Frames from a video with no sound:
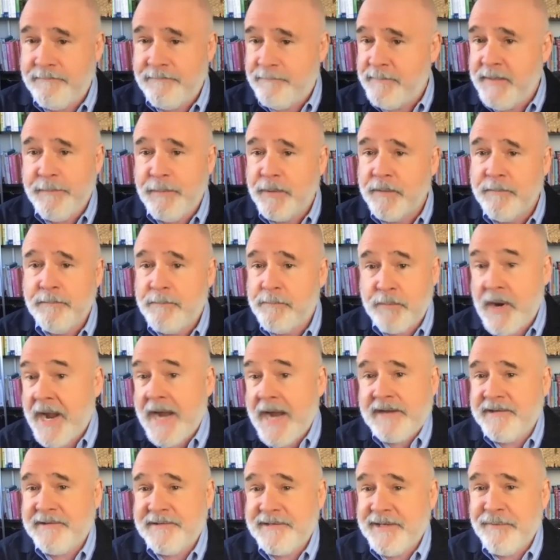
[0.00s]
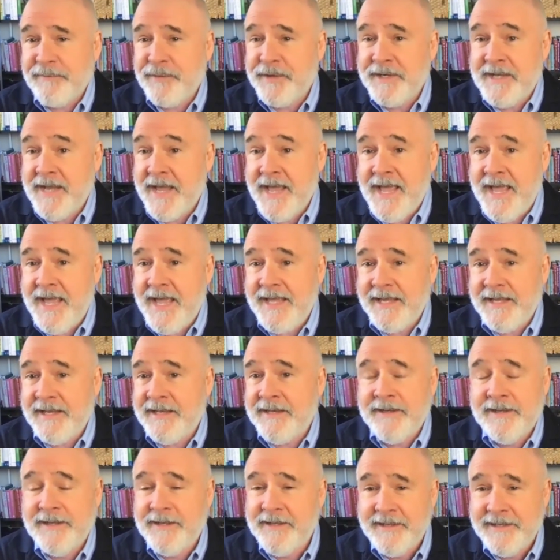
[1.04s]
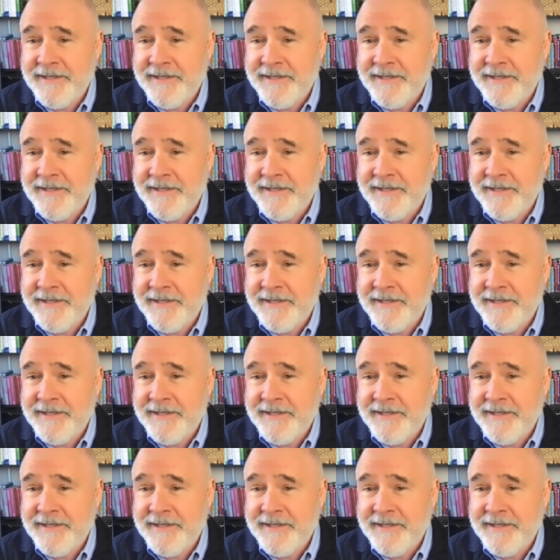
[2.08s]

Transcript: people practice every day in,